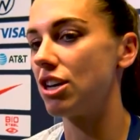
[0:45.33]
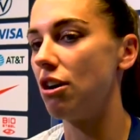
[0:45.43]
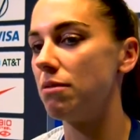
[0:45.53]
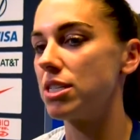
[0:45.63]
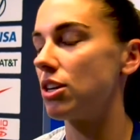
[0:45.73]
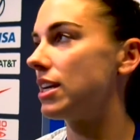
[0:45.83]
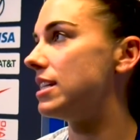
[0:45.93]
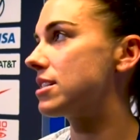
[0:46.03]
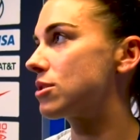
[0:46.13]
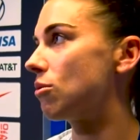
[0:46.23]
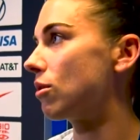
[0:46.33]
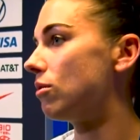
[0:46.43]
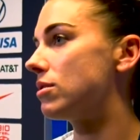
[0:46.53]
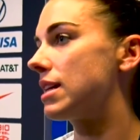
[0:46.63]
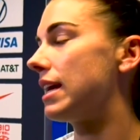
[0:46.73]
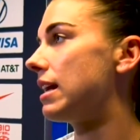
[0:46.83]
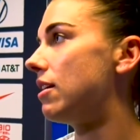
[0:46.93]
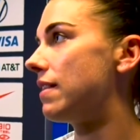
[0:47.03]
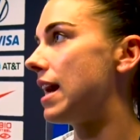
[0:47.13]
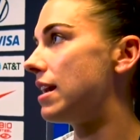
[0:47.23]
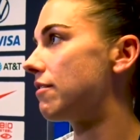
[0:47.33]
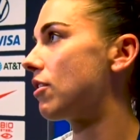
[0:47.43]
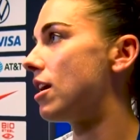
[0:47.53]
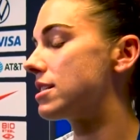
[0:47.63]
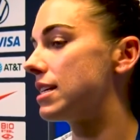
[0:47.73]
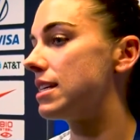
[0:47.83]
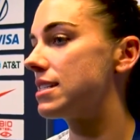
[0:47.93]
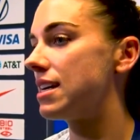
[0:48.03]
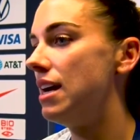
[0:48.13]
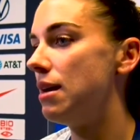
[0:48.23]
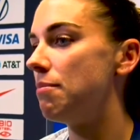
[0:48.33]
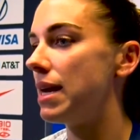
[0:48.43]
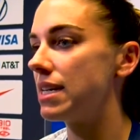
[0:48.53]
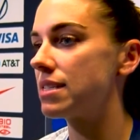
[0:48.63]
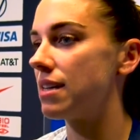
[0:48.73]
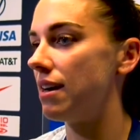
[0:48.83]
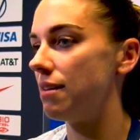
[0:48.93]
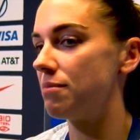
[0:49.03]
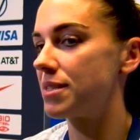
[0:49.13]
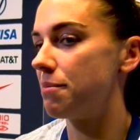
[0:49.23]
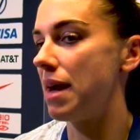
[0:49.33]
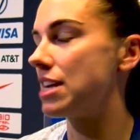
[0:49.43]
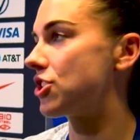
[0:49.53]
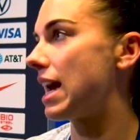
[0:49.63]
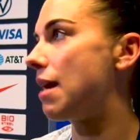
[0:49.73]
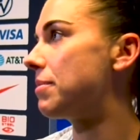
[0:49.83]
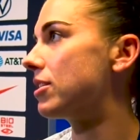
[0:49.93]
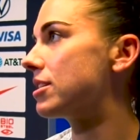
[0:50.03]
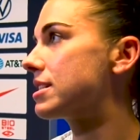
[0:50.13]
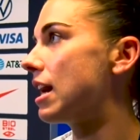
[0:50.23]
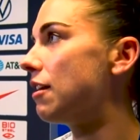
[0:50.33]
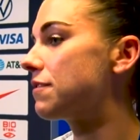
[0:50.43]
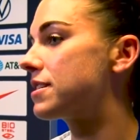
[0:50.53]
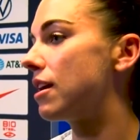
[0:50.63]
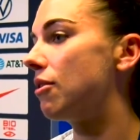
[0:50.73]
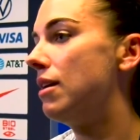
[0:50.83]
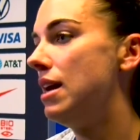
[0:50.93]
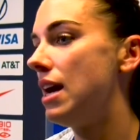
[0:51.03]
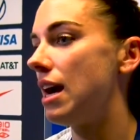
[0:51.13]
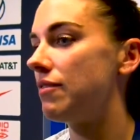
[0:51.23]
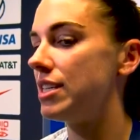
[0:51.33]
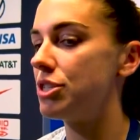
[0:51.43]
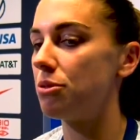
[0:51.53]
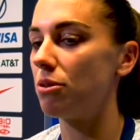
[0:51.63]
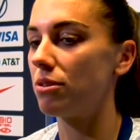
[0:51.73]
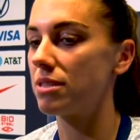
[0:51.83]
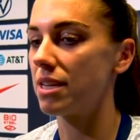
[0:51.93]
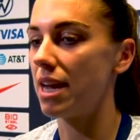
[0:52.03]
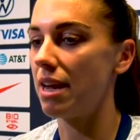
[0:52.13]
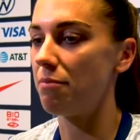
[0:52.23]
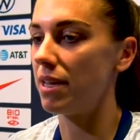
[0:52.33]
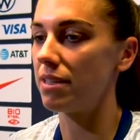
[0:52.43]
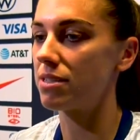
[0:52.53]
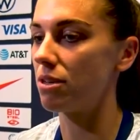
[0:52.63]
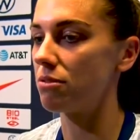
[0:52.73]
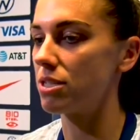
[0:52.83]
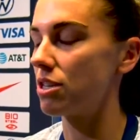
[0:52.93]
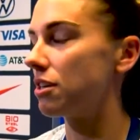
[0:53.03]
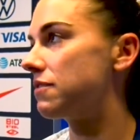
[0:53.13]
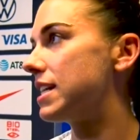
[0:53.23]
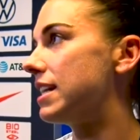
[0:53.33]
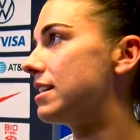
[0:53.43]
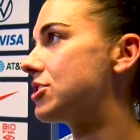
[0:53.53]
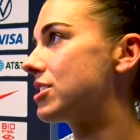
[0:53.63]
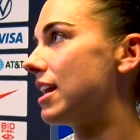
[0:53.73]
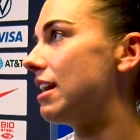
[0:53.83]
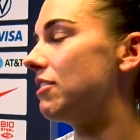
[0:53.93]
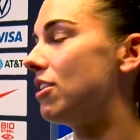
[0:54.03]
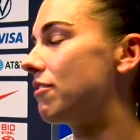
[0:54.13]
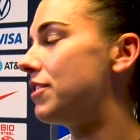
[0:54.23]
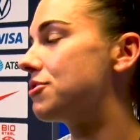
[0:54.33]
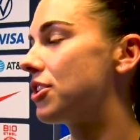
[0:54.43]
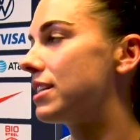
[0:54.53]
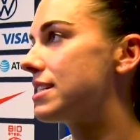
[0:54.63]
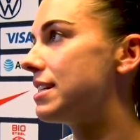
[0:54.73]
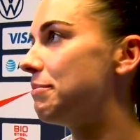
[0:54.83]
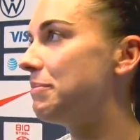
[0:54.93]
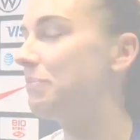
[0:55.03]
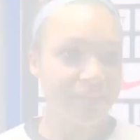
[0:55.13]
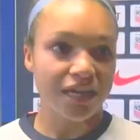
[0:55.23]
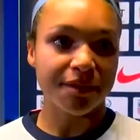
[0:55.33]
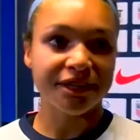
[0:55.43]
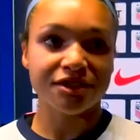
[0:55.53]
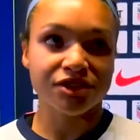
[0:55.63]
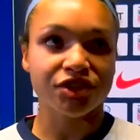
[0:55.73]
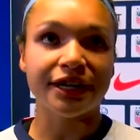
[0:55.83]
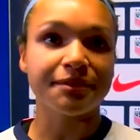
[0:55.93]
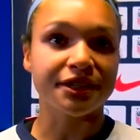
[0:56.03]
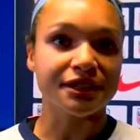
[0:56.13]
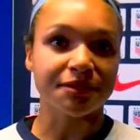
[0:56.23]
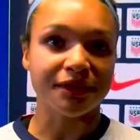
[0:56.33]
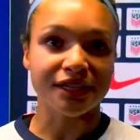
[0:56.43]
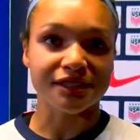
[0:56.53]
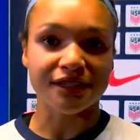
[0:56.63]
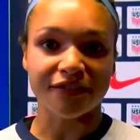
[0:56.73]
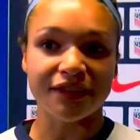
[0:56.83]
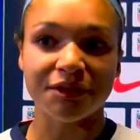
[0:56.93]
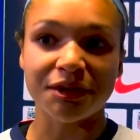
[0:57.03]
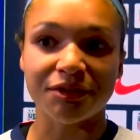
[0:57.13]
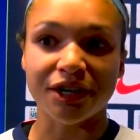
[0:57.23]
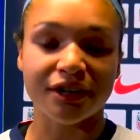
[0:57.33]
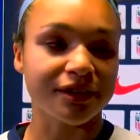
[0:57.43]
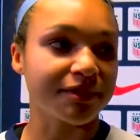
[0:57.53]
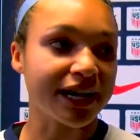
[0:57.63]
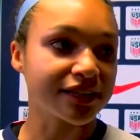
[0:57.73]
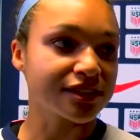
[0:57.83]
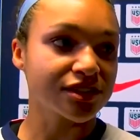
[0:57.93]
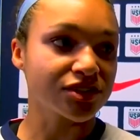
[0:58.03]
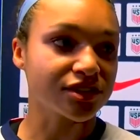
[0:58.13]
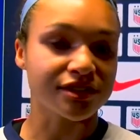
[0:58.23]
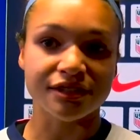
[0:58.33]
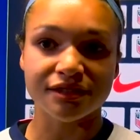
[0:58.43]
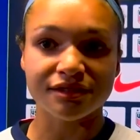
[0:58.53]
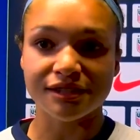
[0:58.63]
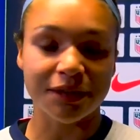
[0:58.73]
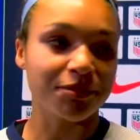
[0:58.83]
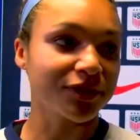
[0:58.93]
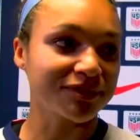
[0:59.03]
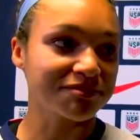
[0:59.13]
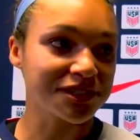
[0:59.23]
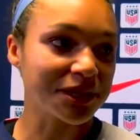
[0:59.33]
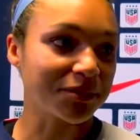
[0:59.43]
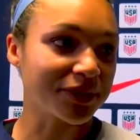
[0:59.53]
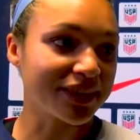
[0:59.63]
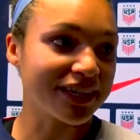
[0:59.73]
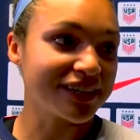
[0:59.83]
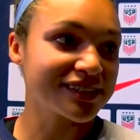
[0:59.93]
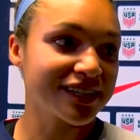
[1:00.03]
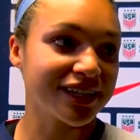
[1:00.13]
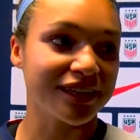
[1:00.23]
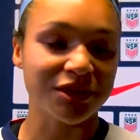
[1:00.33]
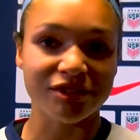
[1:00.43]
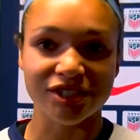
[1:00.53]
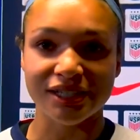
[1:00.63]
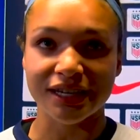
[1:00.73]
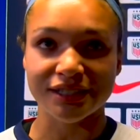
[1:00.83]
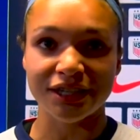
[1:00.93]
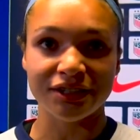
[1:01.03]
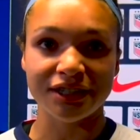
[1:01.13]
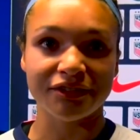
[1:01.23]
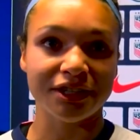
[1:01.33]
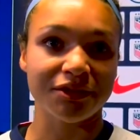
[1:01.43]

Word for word: always looking to score goals and get on the end of crosses, makes um, some magic happen herself. So having two goals today, I mean, so deserved, and she's going to have a long future on this team. I mean, it was great buildup. That's stuff that we work on in practice, just simple, simple things, and I think we just executed it really